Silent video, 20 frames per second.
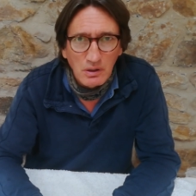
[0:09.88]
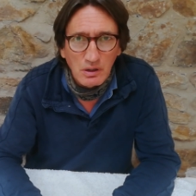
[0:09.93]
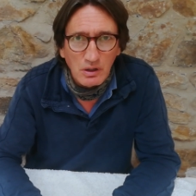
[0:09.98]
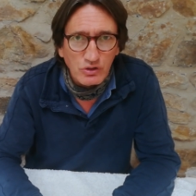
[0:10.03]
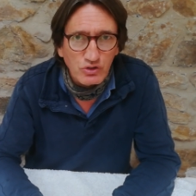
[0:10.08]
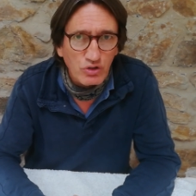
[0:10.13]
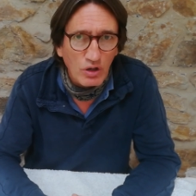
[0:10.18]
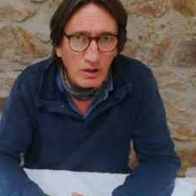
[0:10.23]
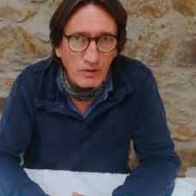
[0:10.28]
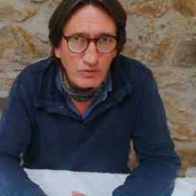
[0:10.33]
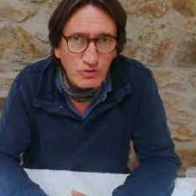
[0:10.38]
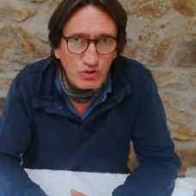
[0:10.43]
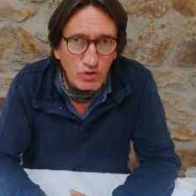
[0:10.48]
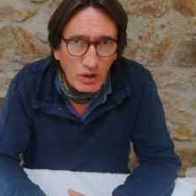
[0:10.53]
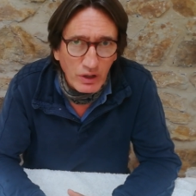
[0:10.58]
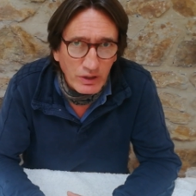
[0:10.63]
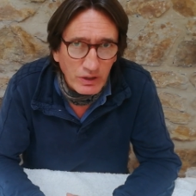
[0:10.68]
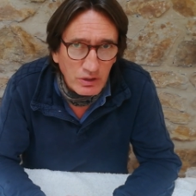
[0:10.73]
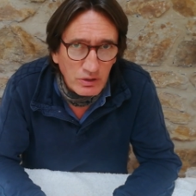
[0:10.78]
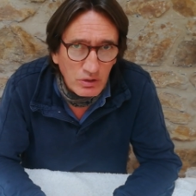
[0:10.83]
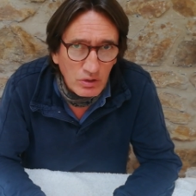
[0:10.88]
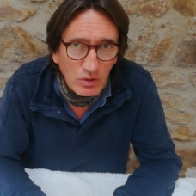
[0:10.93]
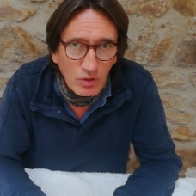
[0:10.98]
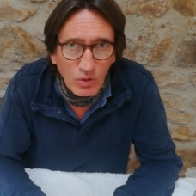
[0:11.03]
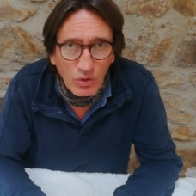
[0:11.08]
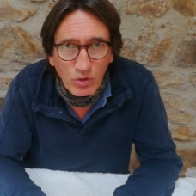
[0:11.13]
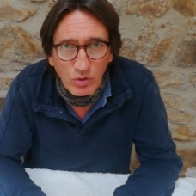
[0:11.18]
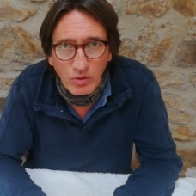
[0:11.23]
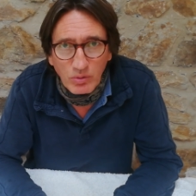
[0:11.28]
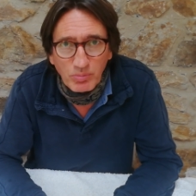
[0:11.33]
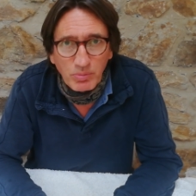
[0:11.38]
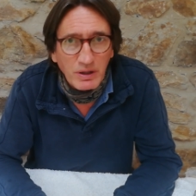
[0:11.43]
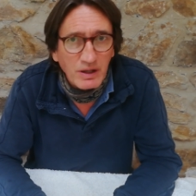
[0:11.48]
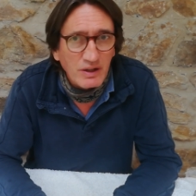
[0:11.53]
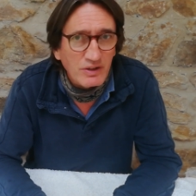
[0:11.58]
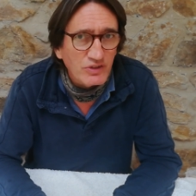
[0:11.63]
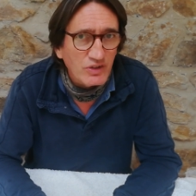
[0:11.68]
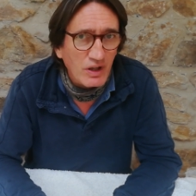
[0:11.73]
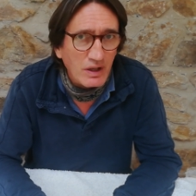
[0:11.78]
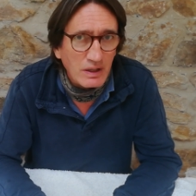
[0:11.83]
a Triumph Trident or a
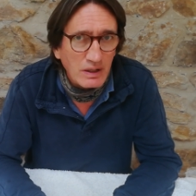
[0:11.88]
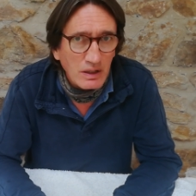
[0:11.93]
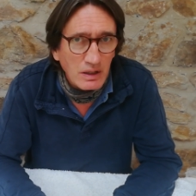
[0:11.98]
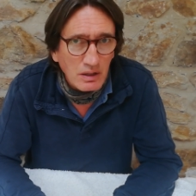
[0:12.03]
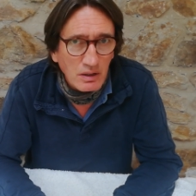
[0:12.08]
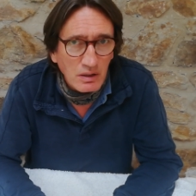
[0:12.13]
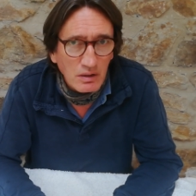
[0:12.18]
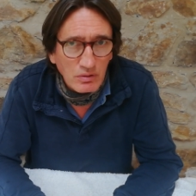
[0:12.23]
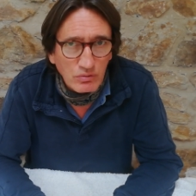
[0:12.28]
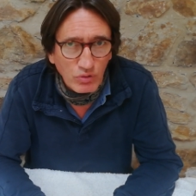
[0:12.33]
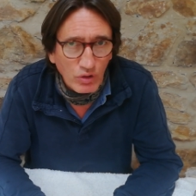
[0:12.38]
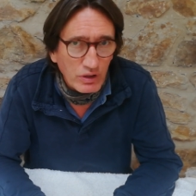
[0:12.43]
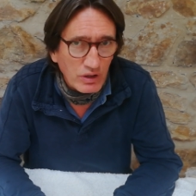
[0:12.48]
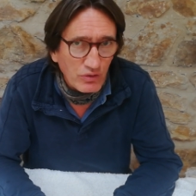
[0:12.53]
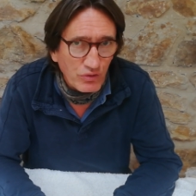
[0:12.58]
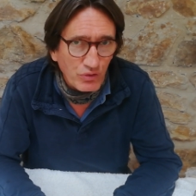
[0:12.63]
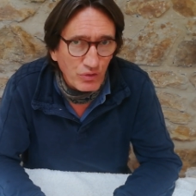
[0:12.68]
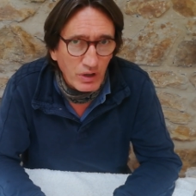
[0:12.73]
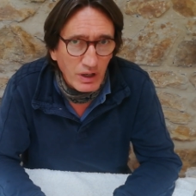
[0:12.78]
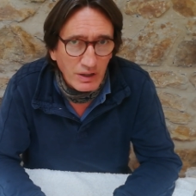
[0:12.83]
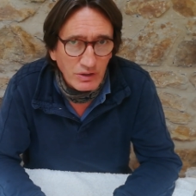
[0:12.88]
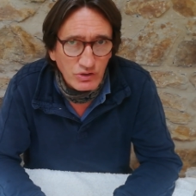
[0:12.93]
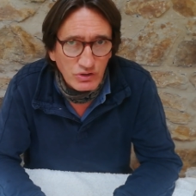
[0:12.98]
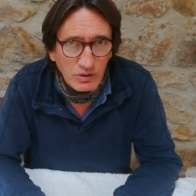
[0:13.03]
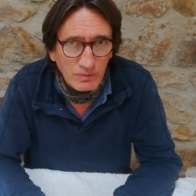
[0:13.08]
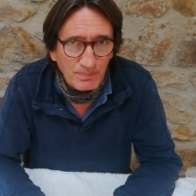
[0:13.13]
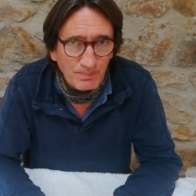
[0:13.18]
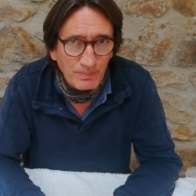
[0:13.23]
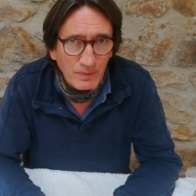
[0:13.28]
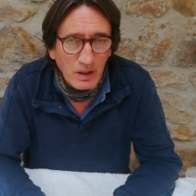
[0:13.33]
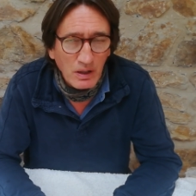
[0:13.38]
BSA Rocket 3 engine.